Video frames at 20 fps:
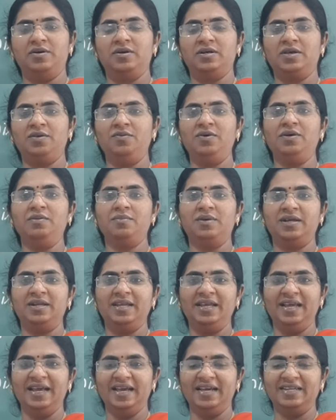giving
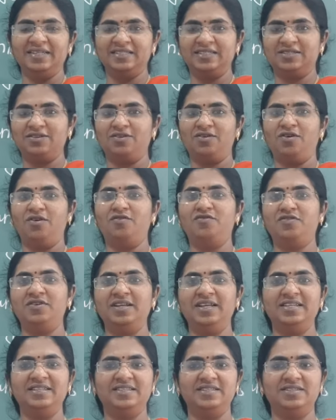money at
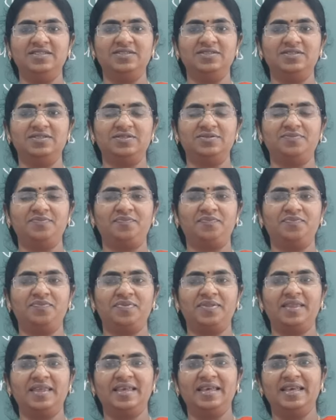orphanages,
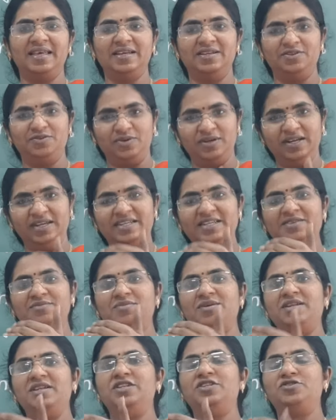donating
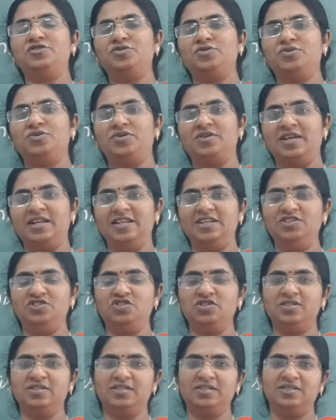money to
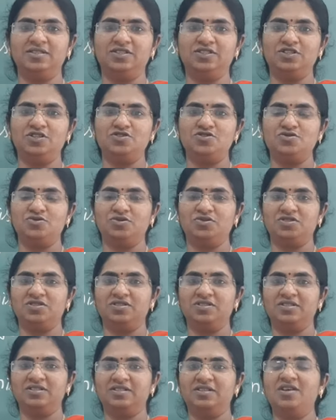religious
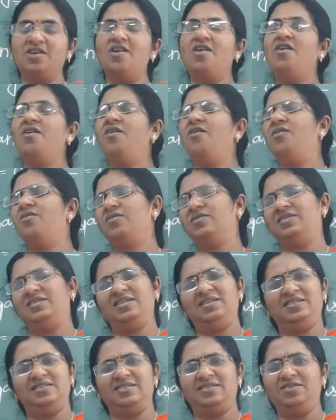institutions,
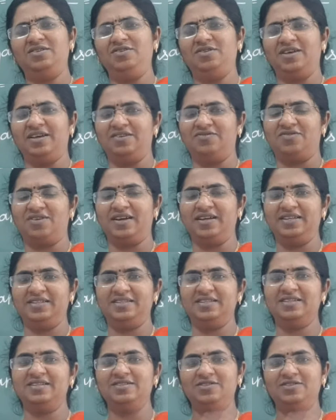all these you can write.